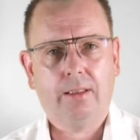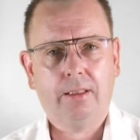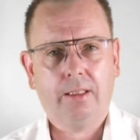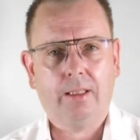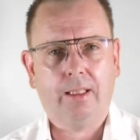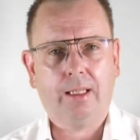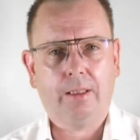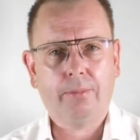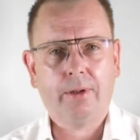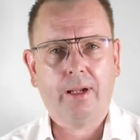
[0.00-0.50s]

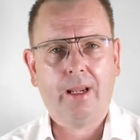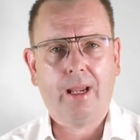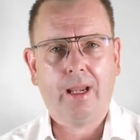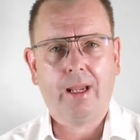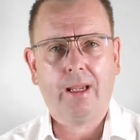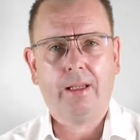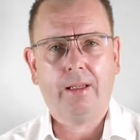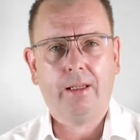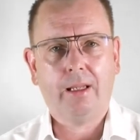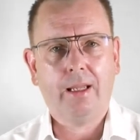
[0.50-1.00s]
the
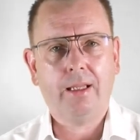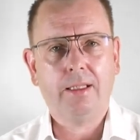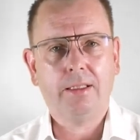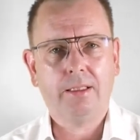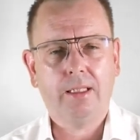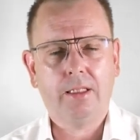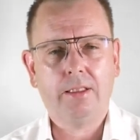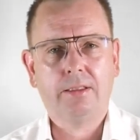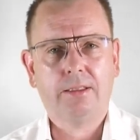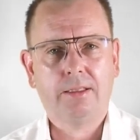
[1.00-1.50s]
Lynkpay
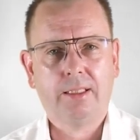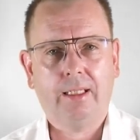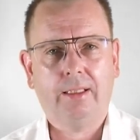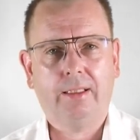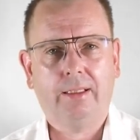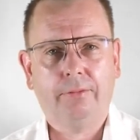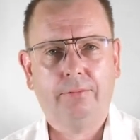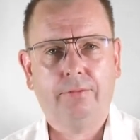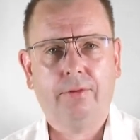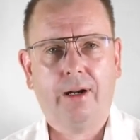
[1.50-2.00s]
is
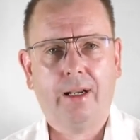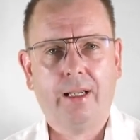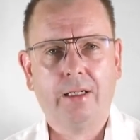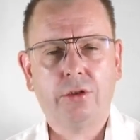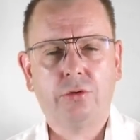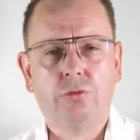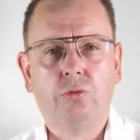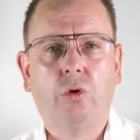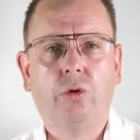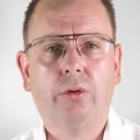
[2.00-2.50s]
scaling very
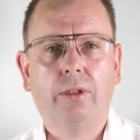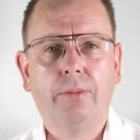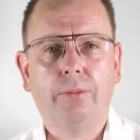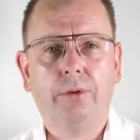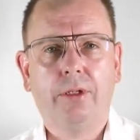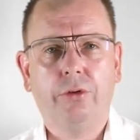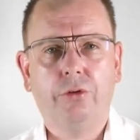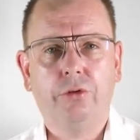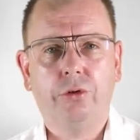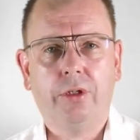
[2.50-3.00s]
strongly
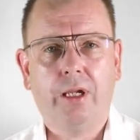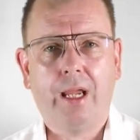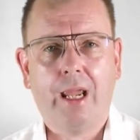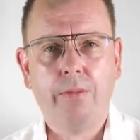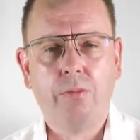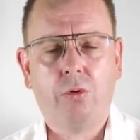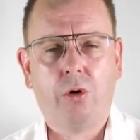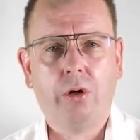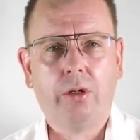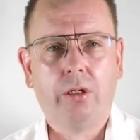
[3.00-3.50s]
within the
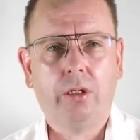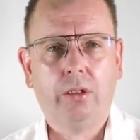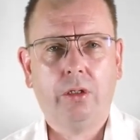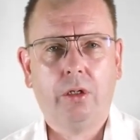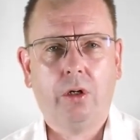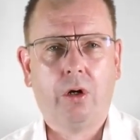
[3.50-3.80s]
UK market.